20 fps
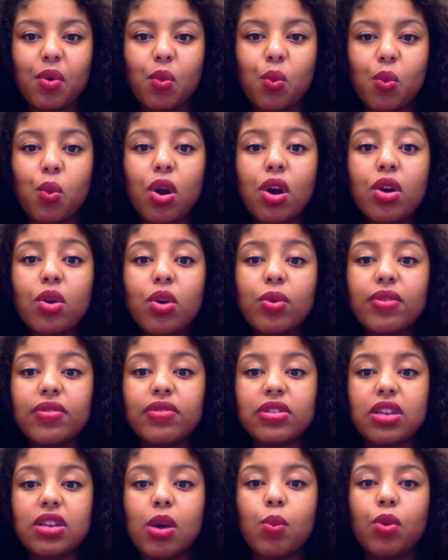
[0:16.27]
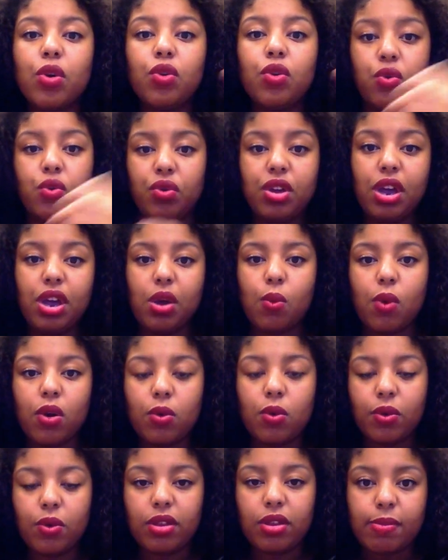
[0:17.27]
work with someone who couldn't work
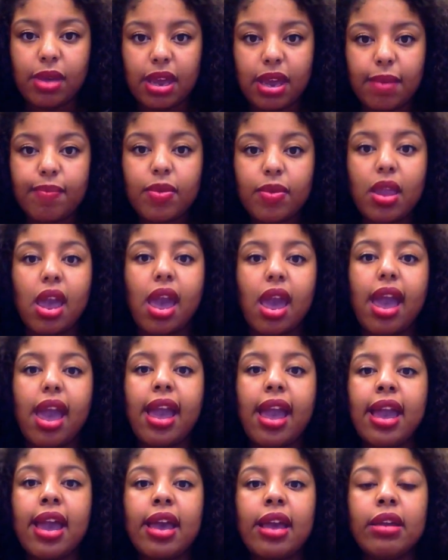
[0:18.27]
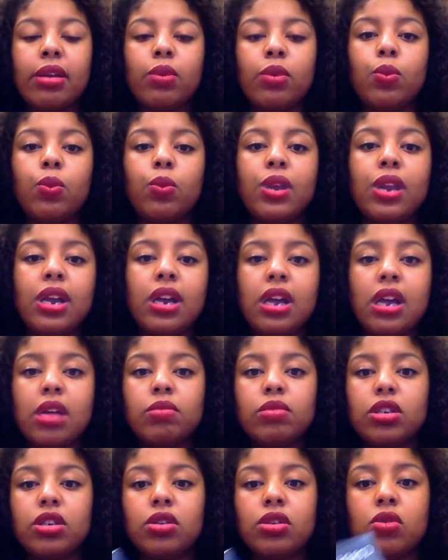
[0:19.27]
with me. And when it
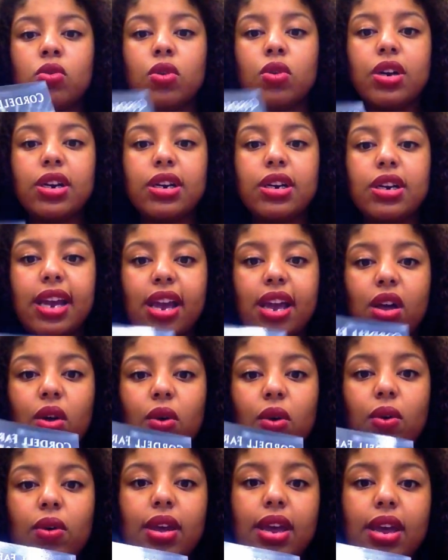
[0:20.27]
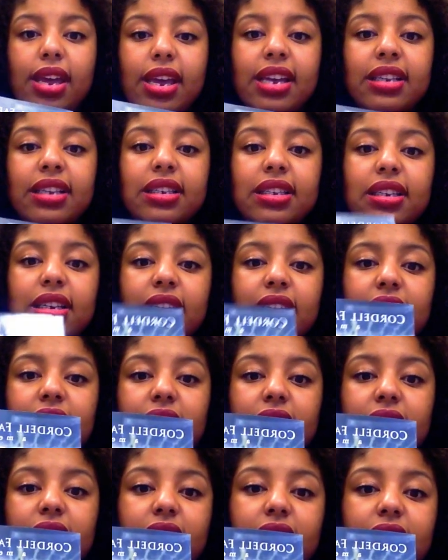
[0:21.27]
comes to Cordell, it's a
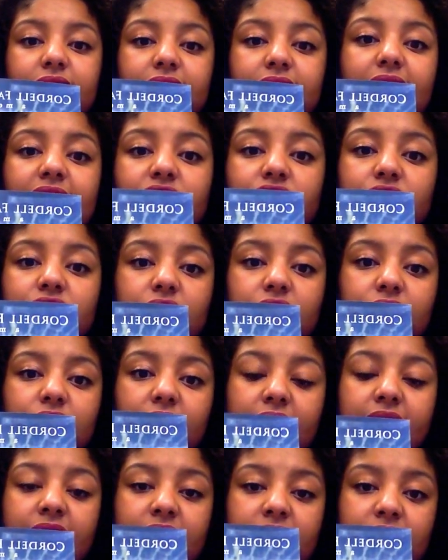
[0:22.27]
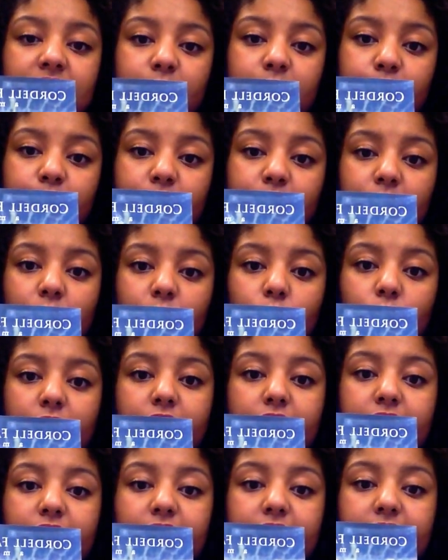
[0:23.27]
section in his book
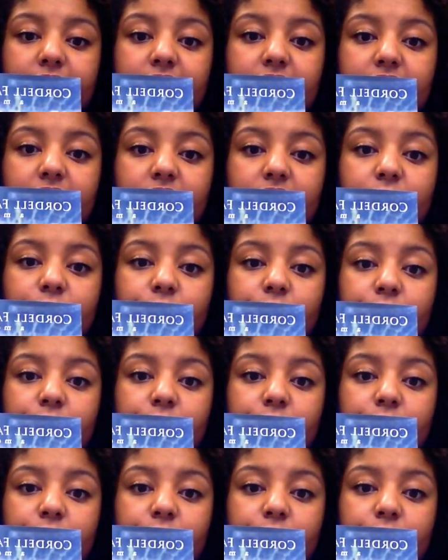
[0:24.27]
where he